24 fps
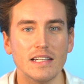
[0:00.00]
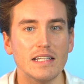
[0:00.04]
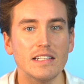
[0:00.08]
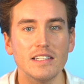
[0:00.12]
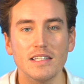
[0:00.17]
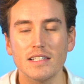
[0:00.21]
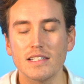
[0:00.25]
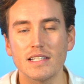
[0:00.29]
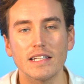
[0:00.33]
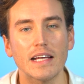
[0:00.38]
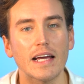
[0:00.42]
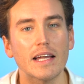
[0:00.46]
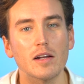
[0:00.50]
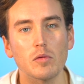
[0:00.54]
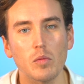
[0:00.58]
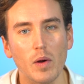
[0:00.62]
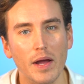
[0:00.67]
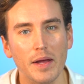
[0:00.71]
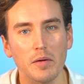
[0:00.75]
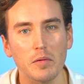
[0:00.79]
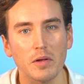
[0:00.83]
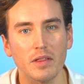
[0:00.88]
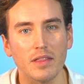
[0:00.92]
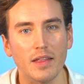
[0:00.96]
easy to get
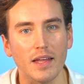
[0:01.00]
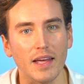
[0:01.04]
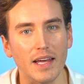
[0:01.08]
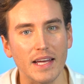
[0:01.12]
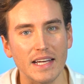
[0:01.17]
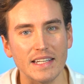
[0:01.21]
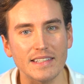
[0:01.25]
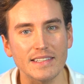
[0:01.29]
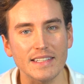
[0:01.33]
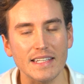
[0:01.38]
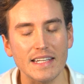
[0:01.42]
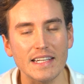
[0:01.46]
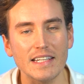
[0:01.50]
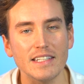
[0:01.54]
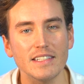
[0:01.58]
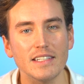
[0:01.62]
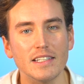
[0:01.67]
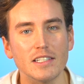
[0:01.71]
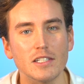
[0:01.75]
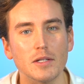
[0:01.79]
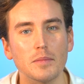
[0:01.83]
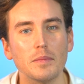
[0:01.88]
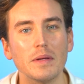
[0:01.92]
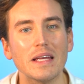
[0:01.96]
away with it. It's
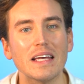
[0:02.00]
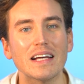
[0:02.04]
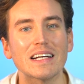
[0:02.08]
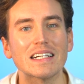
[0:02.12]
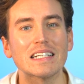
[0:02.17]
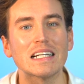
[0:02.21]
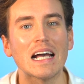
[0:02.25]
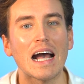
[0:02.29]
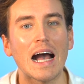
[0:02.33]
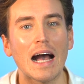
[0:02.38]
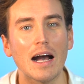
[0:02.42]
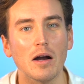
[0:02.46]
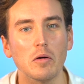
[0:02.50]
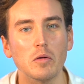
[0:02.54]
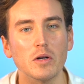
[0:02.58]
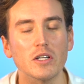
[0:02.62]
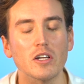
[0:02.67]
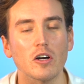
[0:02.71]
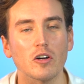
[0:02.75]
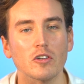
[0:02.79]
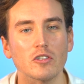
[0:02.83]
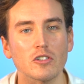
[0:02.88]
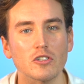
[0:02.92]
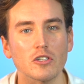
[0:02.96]
easy to be a coward
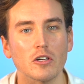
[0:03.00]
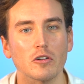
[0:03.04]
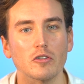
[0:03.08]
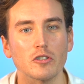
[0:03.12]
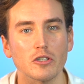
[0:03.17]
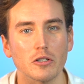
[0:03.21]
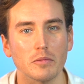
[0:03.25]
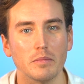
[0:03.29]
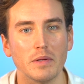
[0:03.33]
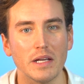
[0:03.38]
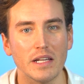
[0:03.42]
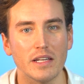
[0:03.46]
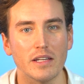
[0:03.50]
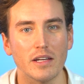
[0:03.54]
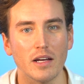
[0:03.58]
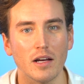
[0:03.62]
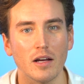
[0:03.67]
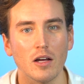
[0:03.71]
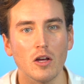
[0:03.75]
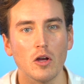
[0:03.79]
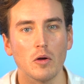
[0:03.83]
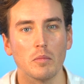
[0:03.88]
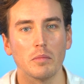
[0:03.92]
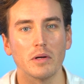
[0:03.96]
on social
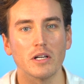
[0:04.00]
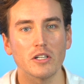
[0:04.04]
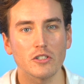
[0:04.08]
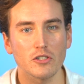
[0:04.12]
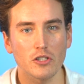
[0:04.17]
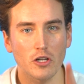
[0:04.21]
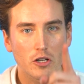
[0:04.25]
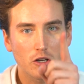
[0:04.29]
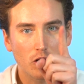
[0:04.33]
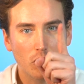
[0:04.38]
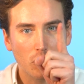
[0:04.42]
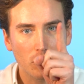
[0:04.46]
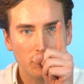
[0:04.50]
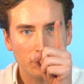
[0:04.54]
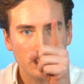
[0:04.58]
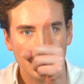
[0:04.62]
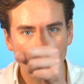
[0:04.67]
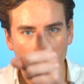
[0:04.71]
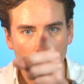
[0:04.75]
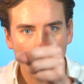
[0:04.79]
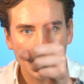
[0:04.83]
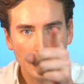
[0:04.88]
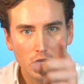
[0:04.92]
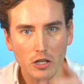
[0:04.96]
media because you're not
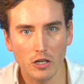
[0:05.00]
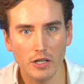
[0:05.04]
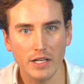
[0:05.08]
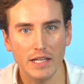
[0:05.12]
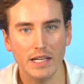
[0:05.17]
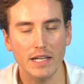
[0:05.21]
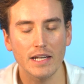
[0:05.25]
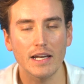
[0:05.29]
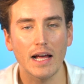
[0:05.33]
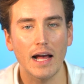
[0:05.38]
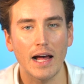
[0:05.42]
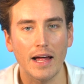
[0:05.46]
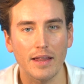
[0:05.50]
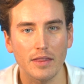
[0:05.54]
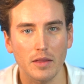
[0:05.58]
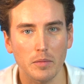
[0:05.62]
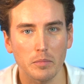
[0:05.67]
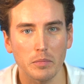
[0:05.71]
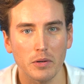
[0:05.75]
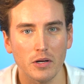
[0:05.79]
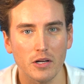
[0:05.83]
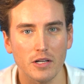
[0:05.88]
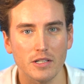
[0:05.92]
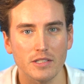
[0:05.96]
looking at the
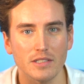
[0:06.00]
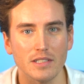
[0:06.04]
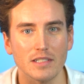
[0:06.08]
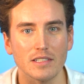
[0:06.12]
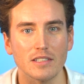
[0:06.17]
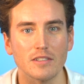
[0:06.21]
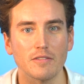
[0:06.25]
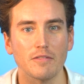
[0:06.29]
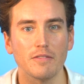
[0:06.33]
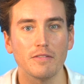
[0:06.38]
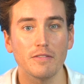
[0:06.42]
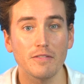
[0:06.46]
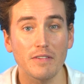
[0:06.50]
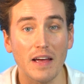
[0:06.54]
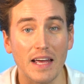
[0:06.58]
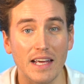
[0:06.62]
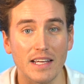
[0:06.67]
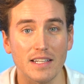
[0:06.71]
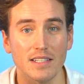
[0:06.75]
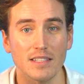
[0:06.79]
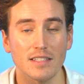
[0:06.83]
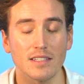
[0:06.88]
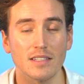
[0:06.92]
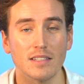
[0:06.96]
person's
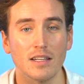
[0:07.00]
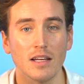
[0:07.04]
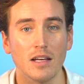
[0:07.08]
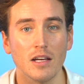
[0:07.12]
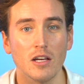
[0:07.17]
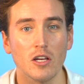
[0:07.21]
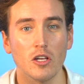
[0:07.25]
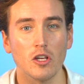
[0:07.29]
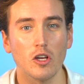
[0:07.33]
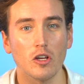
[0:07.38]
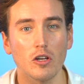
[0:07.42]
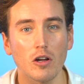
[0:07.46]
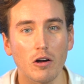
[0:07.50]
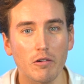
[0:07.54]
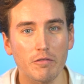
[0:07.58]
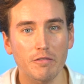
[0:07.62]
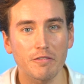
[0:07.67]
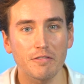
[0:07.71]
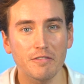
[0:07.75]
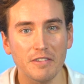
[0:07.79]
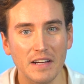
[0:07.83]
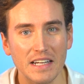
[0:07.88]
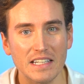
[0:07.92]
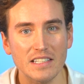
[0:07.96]
face. You're not
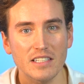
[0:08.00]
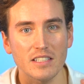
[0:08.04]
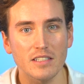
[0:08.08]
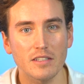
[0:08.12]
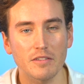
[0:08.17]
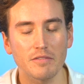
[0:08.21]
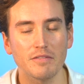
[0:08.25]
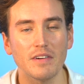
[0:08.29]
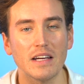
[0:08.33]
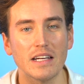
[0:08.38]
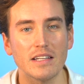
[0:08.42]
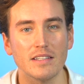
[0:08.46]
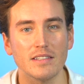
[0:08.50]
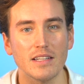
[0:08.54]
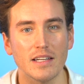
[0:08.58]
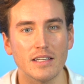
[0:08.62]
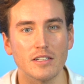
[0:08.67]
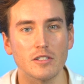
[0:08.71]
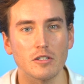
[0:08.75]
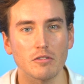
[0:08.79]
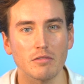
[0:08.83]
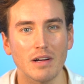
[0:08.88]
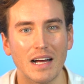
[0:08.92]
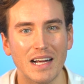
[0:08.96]
face-to-face
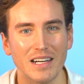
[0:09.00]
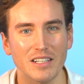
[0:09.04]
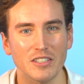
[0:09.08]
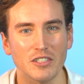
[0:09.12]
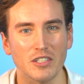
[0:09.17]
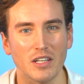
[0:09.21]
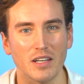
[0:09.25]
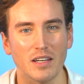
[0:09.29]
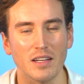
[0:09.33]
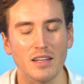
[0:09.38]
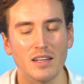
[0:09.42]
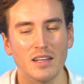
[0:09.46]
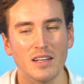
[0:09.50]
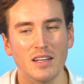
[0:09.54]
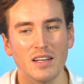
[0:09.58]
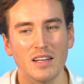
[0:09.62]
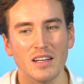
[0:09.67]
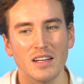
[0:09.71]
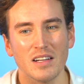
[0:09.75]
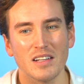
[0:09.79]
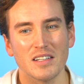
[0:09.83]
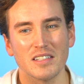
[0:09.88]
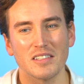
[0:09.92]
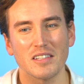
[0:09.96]
interaction.
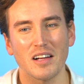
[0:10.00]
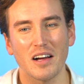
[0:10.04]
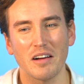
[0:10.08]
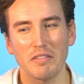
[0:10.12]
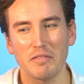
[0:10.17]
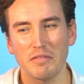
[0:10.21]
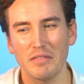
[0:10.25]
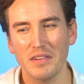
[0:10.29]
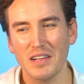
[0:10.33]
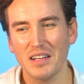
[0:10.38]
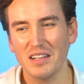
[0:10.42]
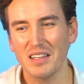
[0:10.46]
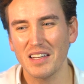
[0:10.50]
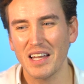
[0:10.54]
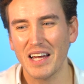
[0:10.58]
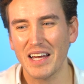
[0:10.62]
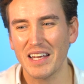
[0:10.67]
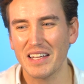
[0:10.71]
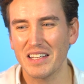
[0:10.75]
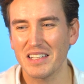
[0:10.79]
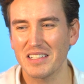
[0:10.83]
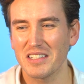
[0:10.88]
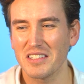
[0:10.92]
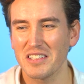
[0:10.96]
So I feel
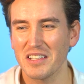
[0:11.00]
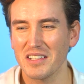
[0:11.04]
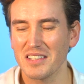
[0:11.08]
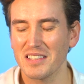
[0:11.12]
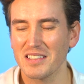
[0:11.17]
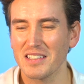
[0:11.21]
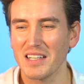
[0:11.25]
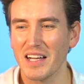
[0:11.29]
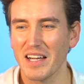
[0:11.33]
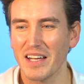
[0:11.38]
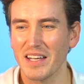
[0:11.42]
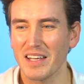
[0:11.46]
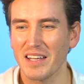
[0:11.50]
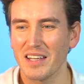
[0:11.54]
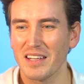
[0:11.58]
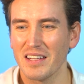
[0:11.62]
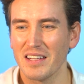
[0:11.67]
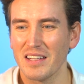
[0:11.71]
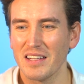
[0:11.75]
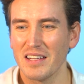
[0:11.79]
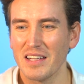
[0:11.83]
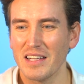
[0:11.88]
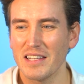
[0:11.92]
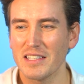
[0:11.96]
like
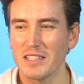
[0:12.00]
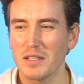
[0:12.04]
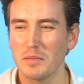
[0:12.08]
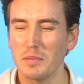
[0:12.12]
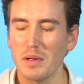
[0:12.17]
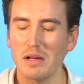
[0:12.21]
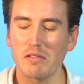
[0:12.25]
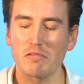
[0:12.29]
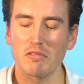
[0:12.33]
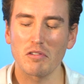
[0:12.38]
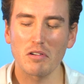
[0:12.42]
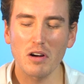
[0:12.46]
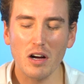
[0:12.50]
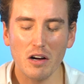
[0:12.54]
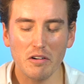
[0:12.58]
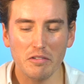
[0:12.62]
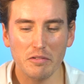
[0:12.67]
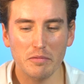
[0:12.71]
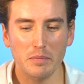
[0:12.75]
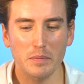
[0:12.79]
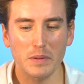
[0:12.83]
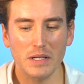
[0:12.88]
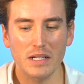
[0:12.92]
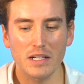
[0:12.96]
it's a bit
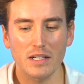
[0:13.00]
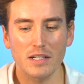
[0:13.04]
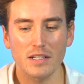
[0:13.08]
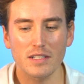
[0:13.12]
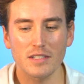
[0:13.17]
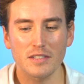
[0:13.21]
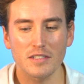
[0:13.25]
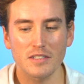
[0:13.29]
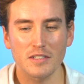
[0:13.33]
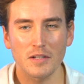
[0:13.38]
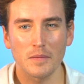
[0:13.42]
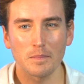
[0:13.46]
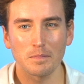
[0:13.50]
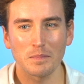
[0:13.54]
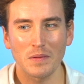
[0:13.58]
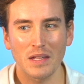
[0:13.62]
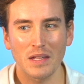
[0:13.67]
rough, because